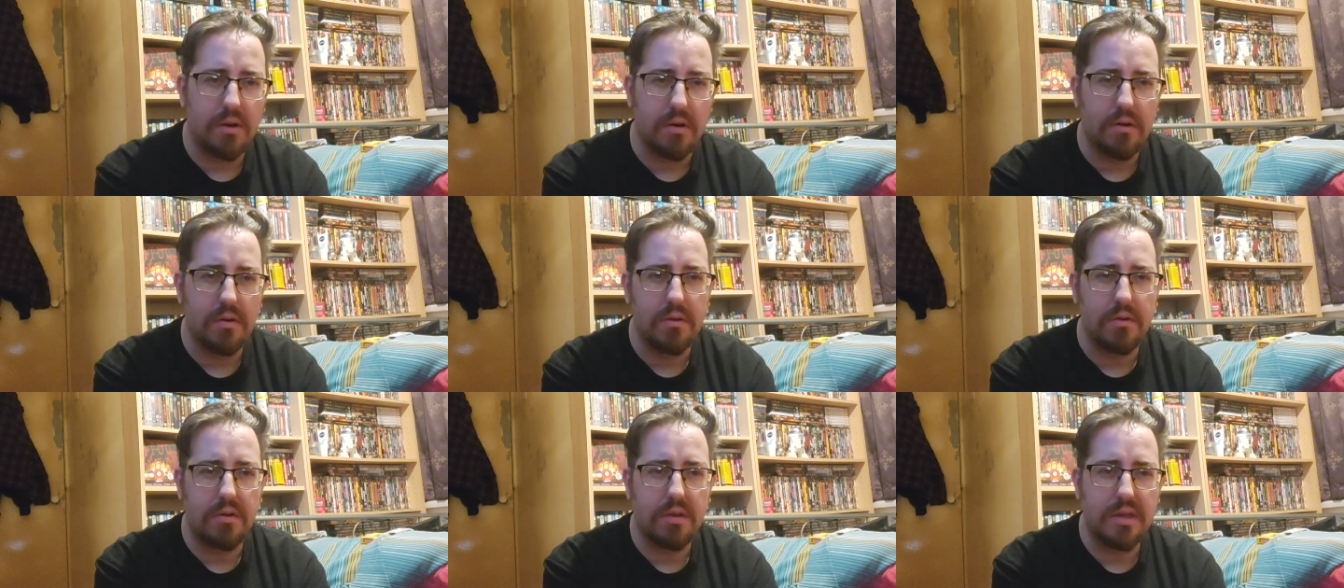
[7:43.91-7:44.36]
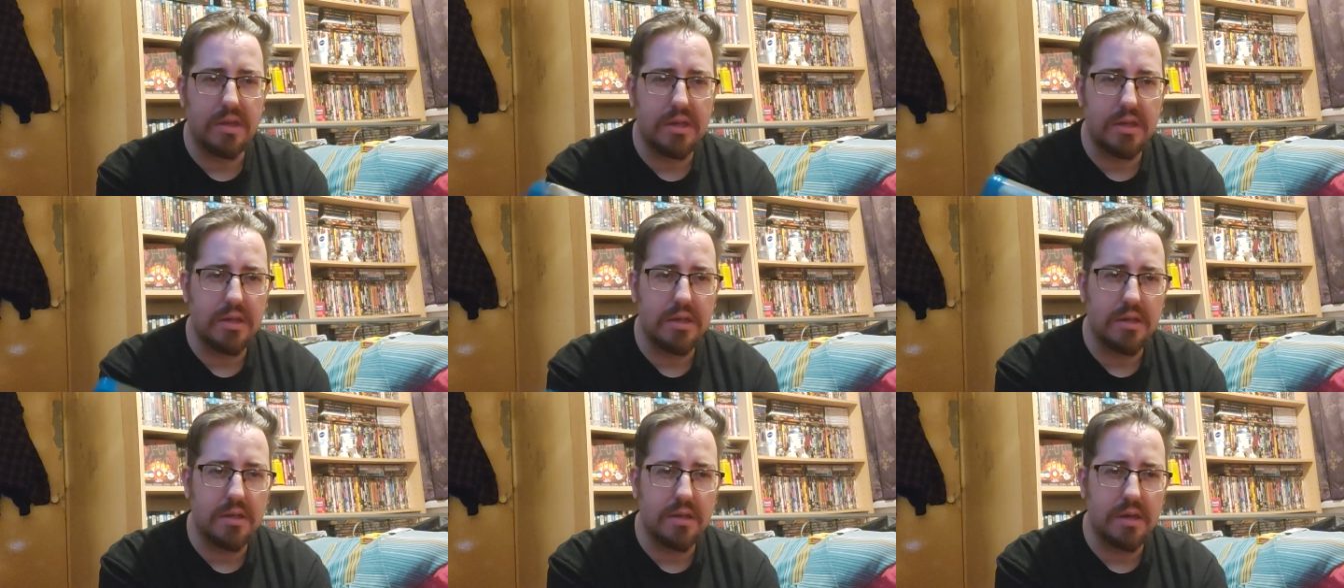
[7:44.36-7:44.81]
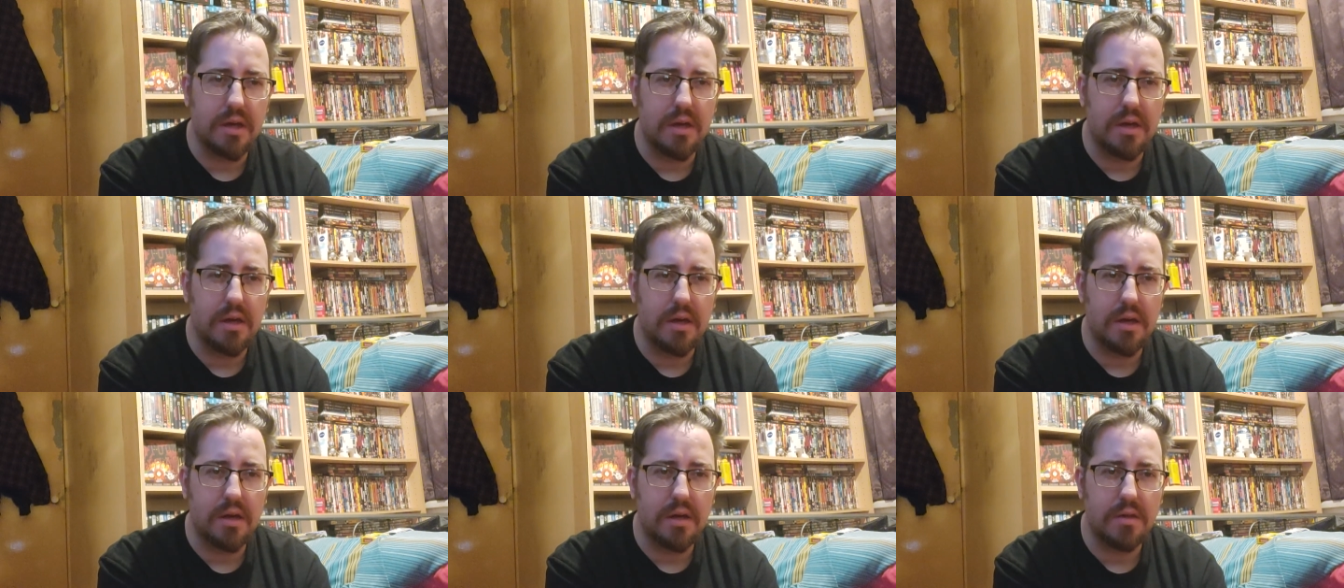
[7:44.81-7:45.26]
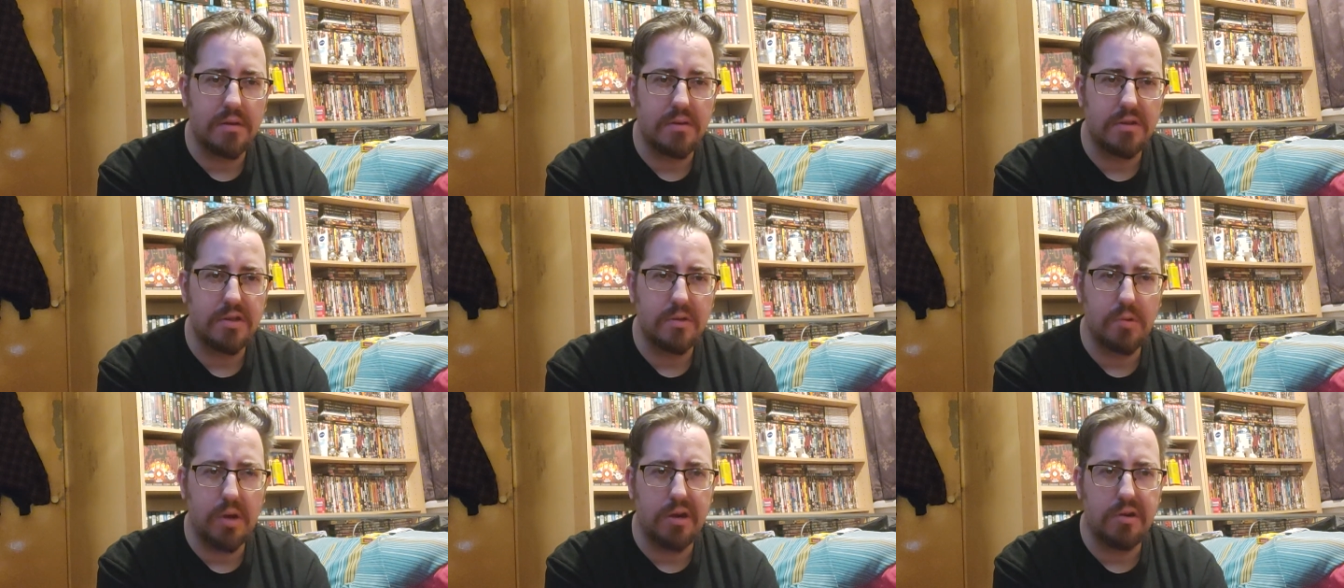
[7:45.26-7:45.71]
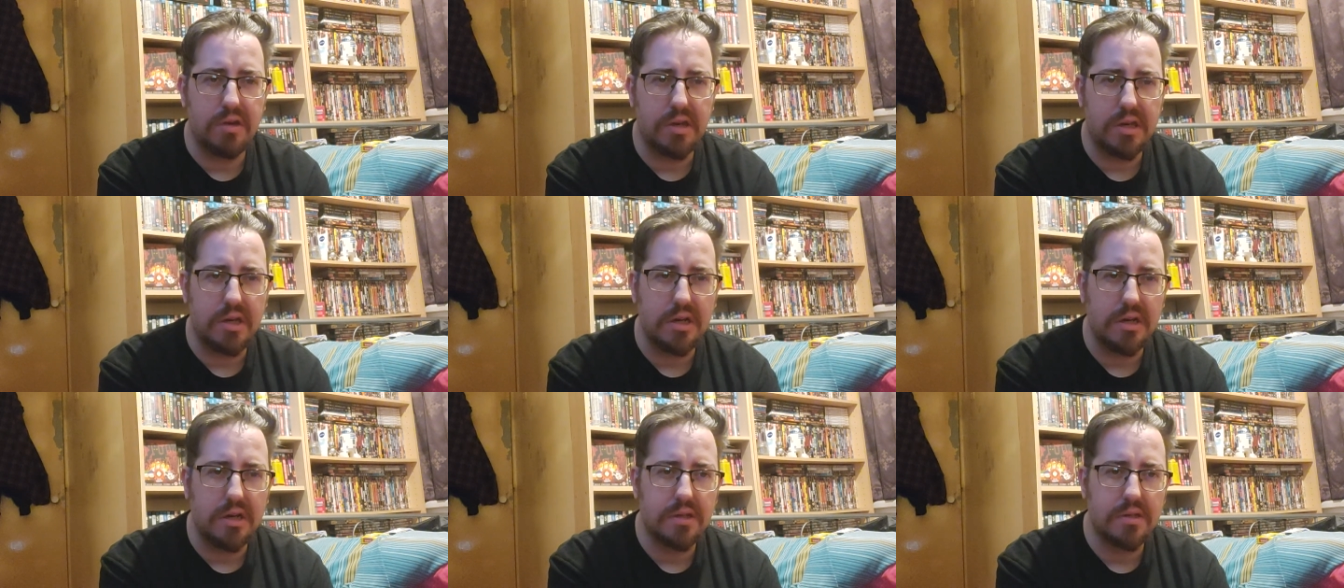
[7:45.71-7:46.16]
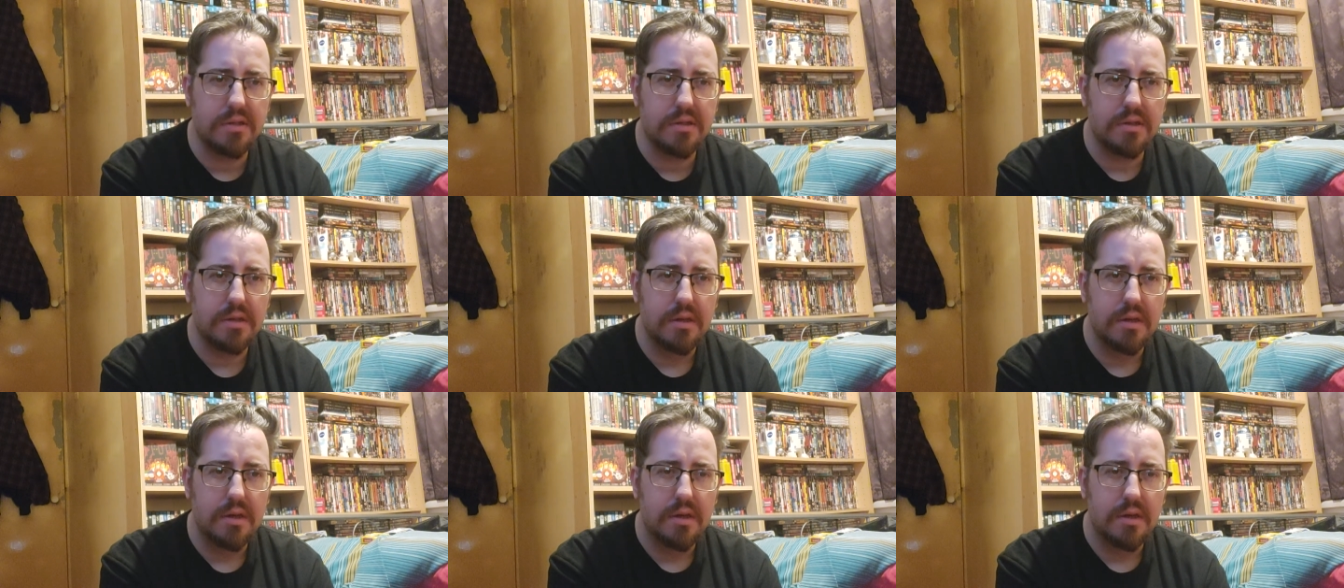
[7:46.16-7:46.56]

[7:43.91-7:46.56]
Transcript: on the Square Enix